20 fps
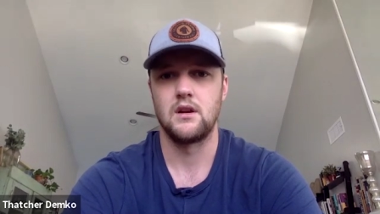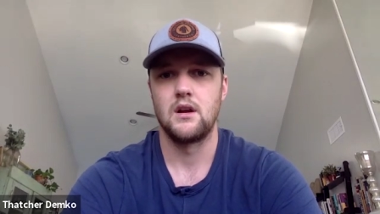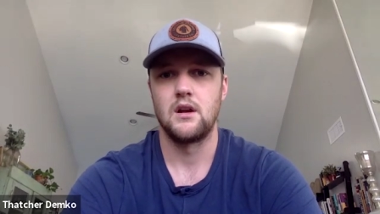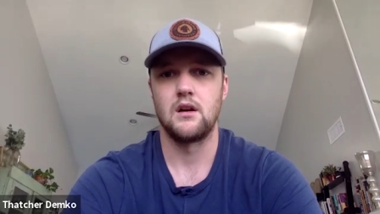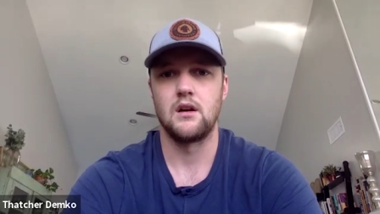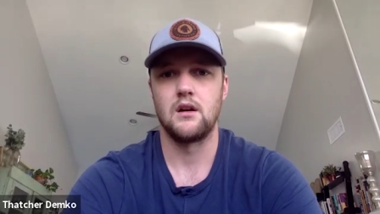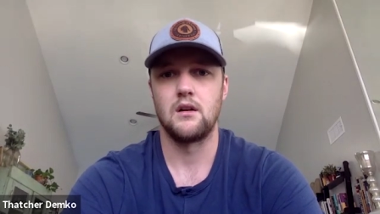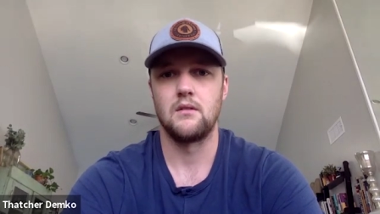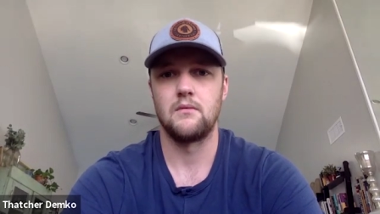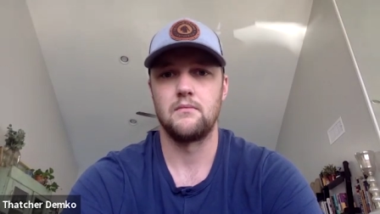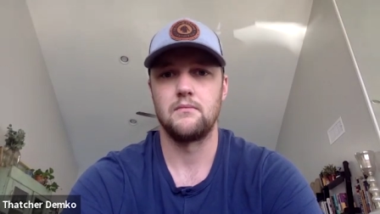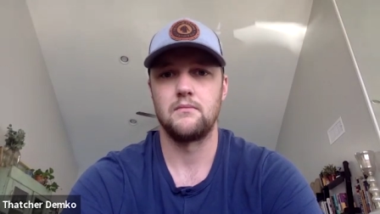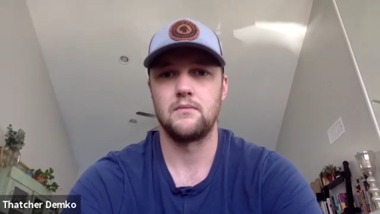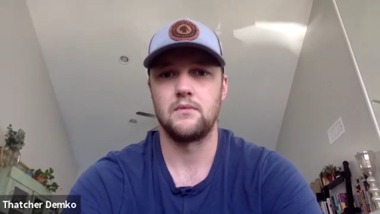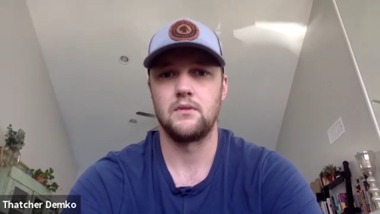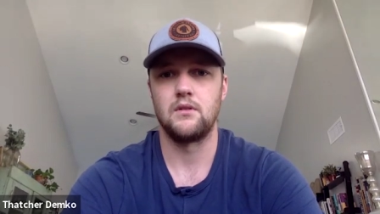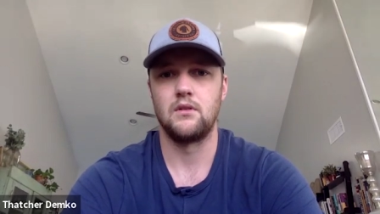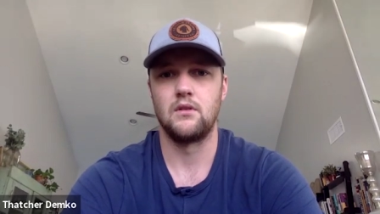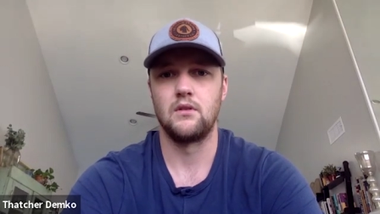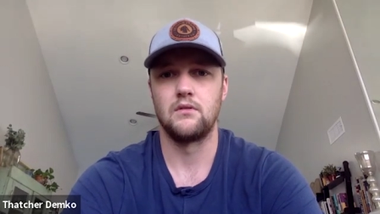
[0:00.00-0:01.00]
um,
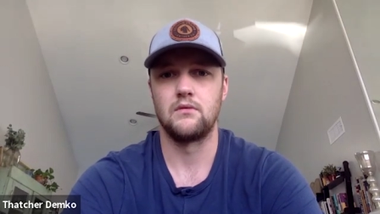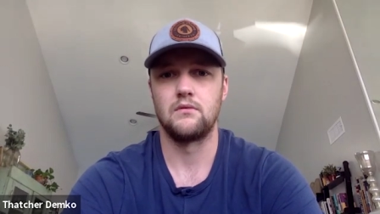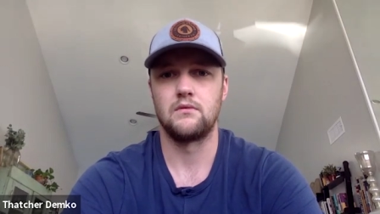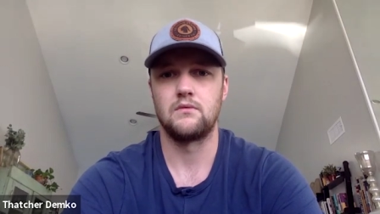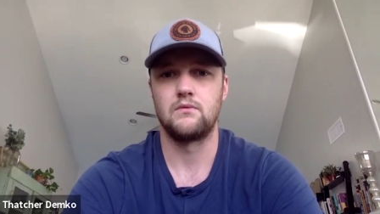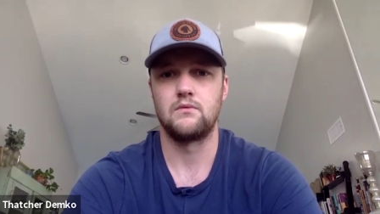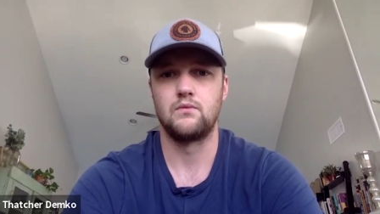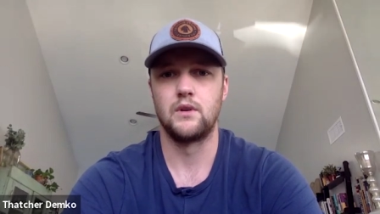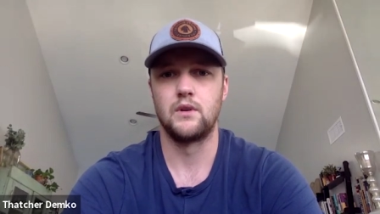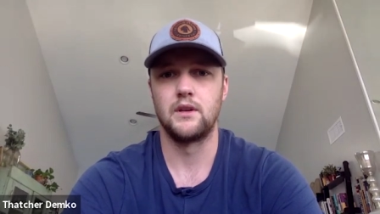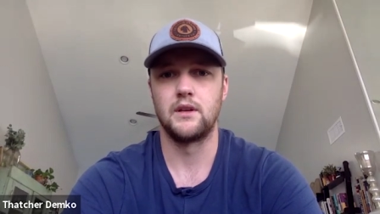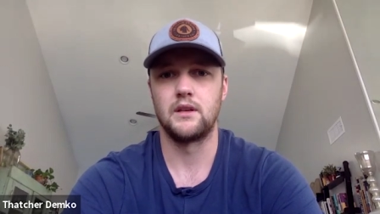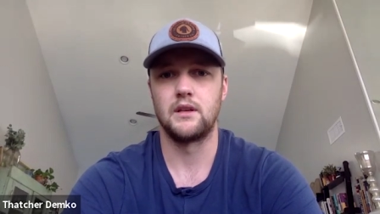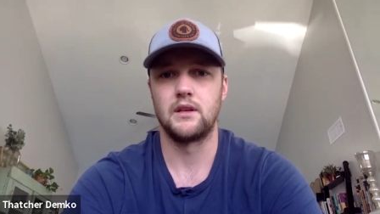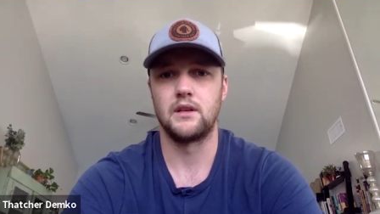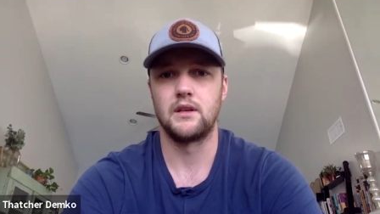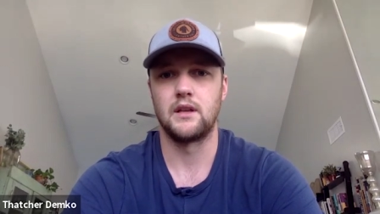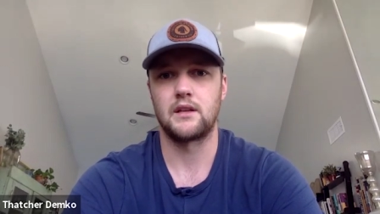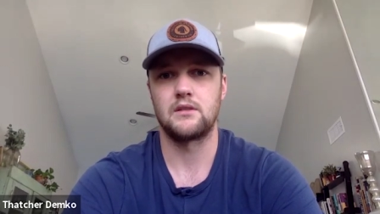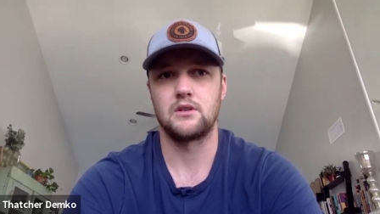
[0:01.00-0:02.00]
you know really
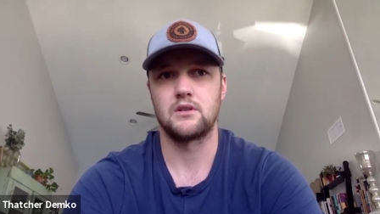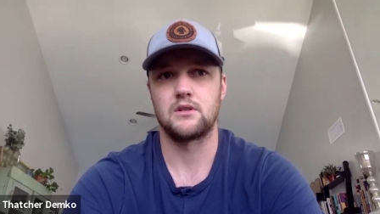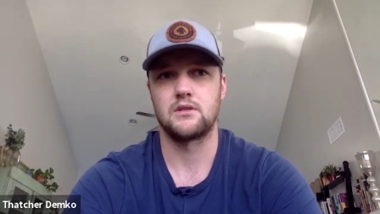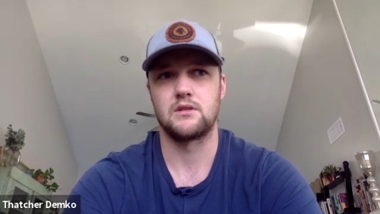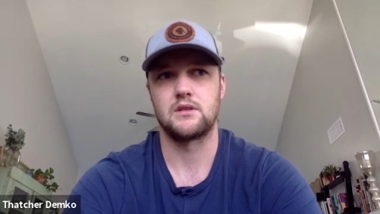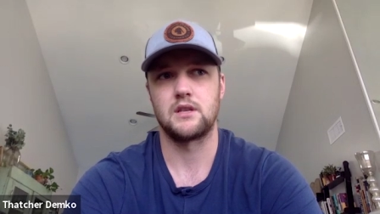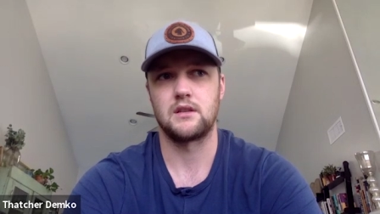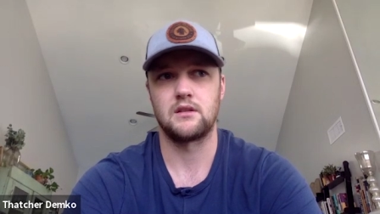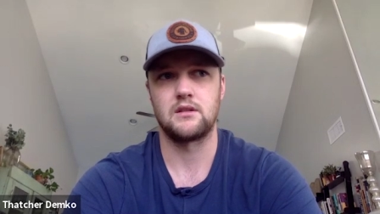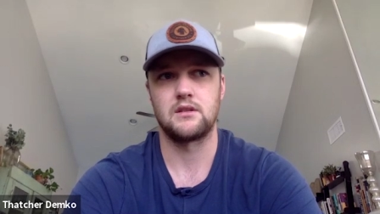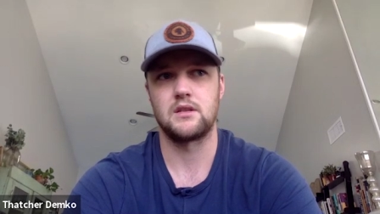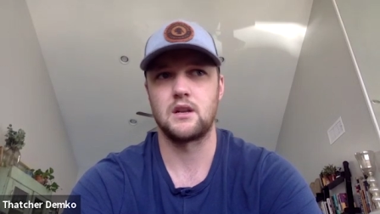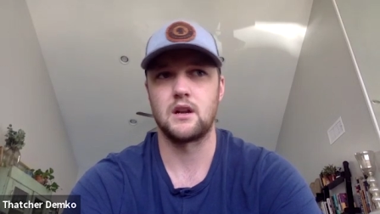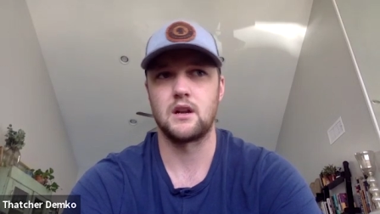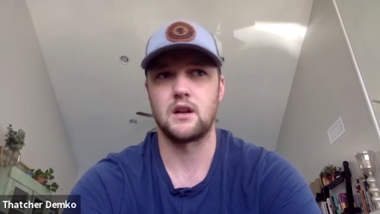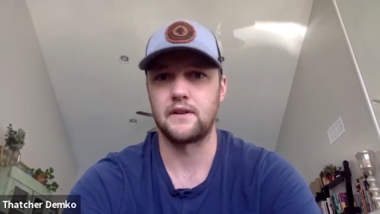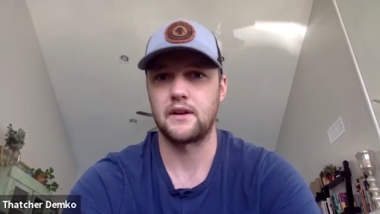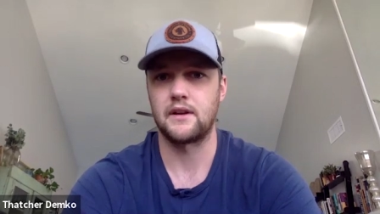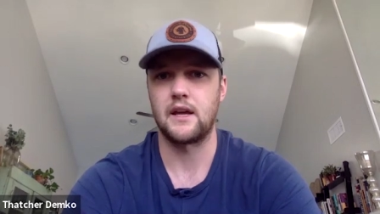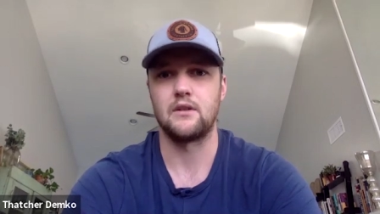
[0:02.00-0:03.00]
like just sit sit
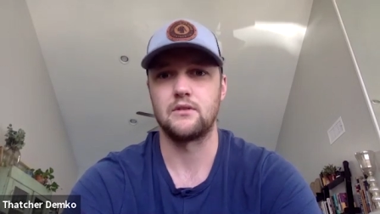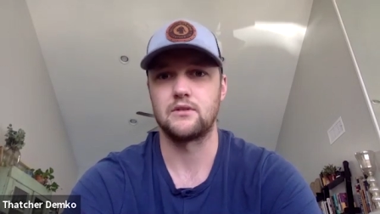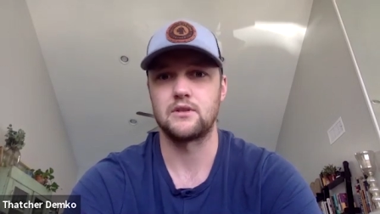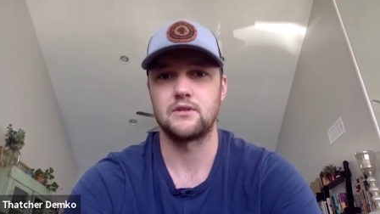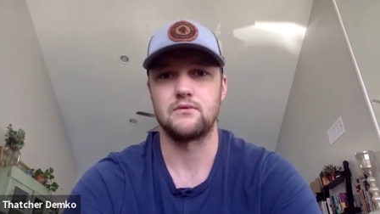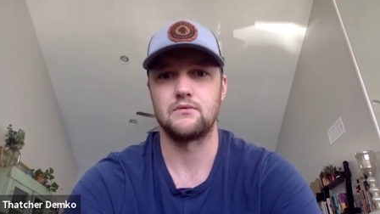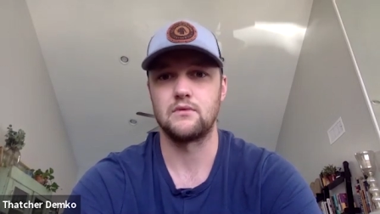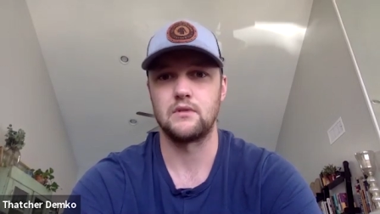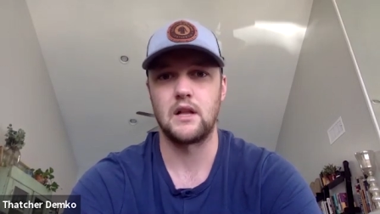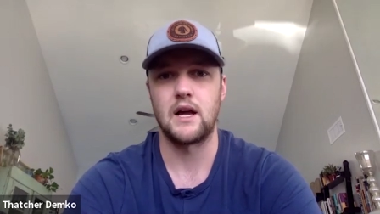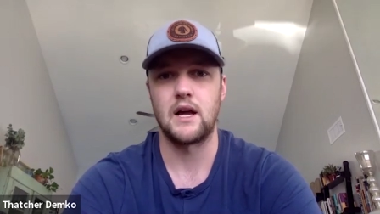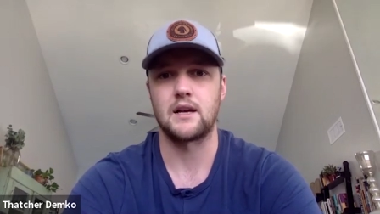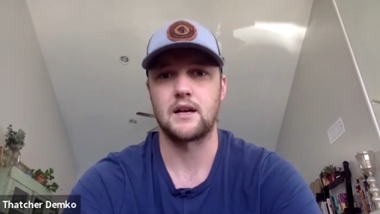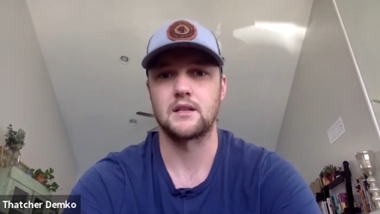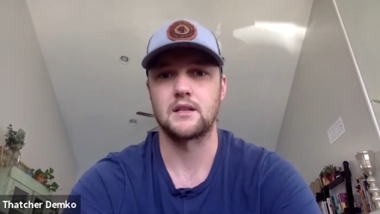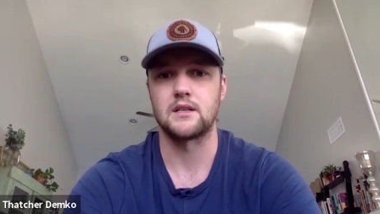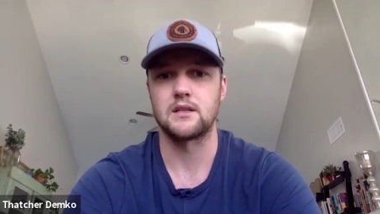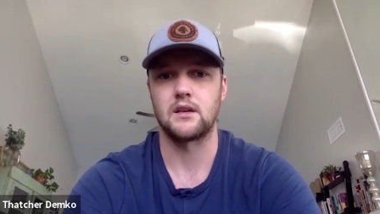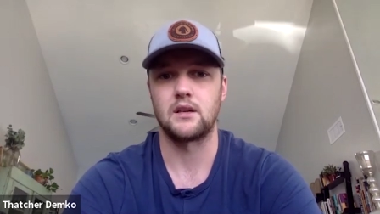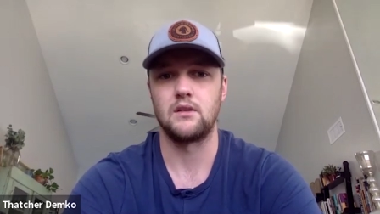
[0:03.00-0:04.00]
on the couch and
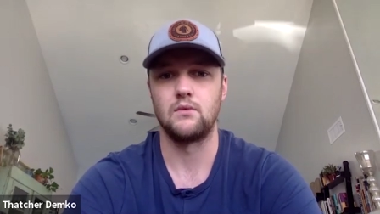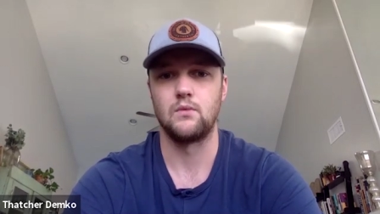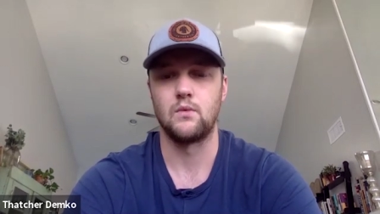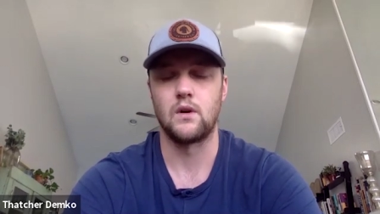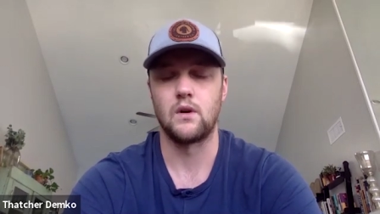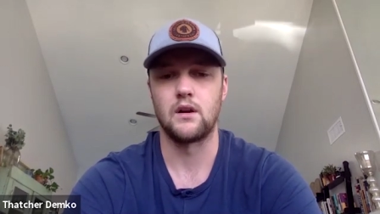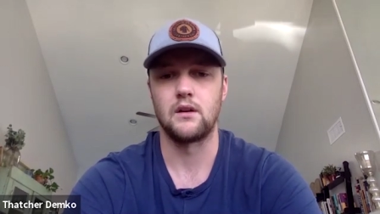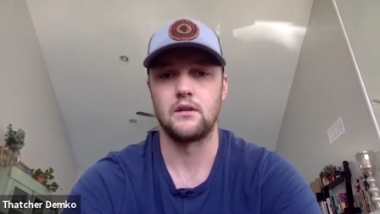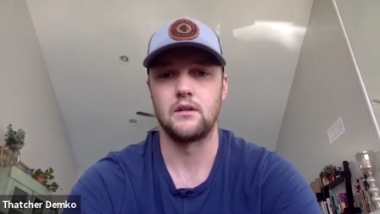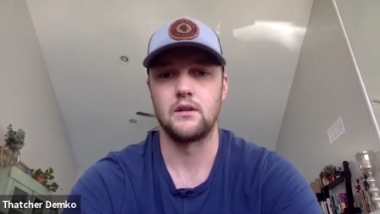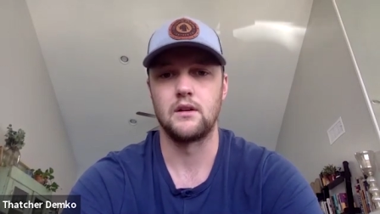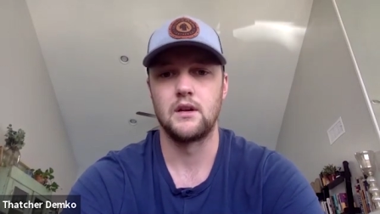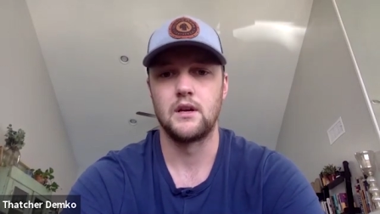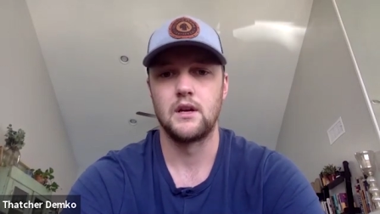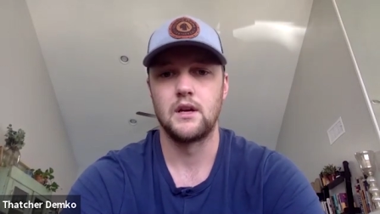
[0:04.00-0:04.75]
relax like you want to